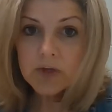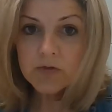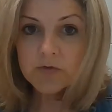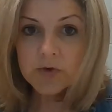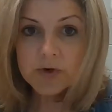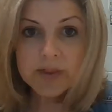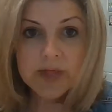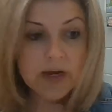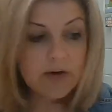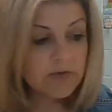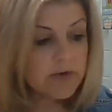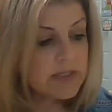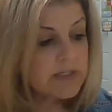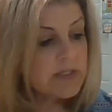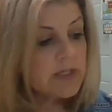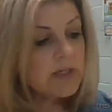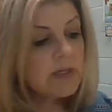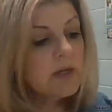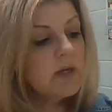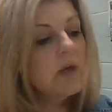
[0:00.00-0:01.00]
For that
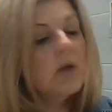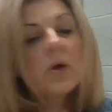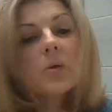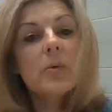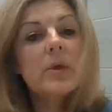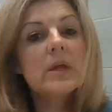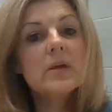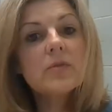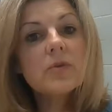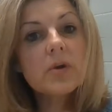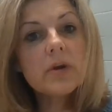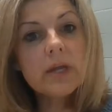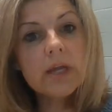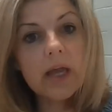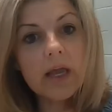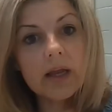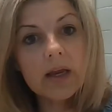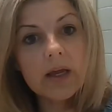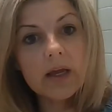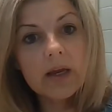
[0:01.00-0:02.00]
reason, we have
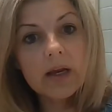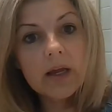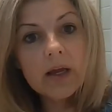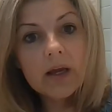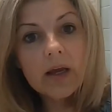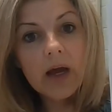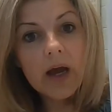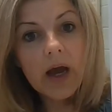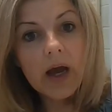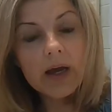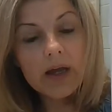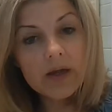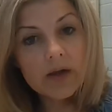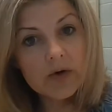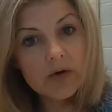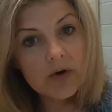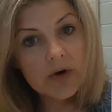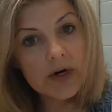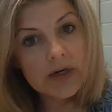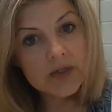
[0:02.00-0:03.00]
created a
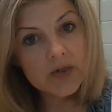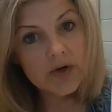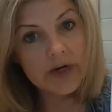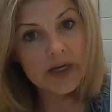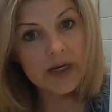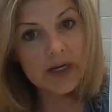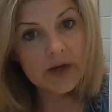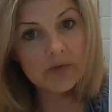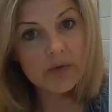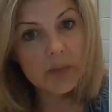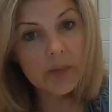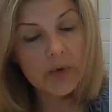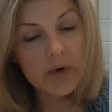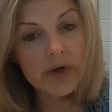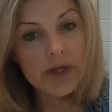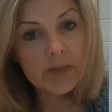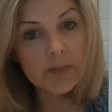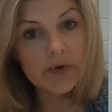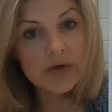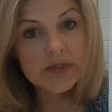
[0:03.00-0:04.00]
Hillcrest grading and
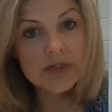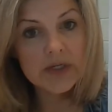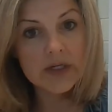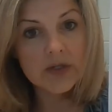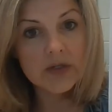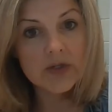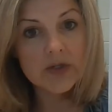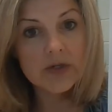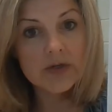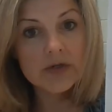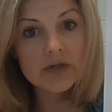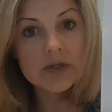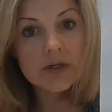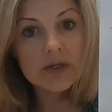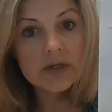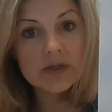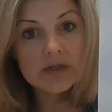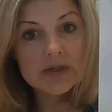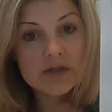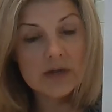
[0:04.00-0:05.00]
reporting procedures
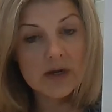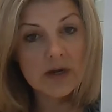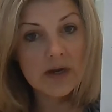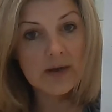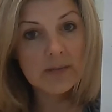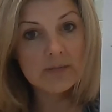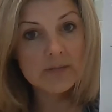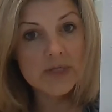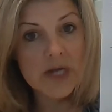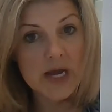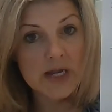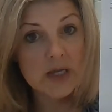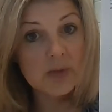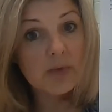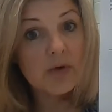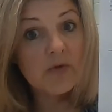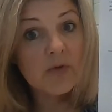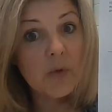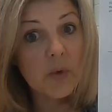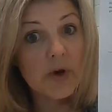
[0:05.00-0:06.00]

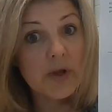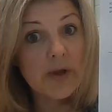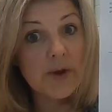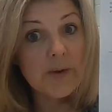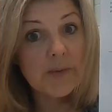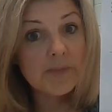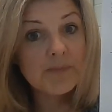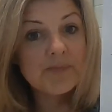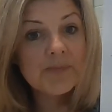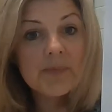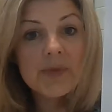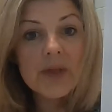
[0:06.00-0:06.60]
document for you.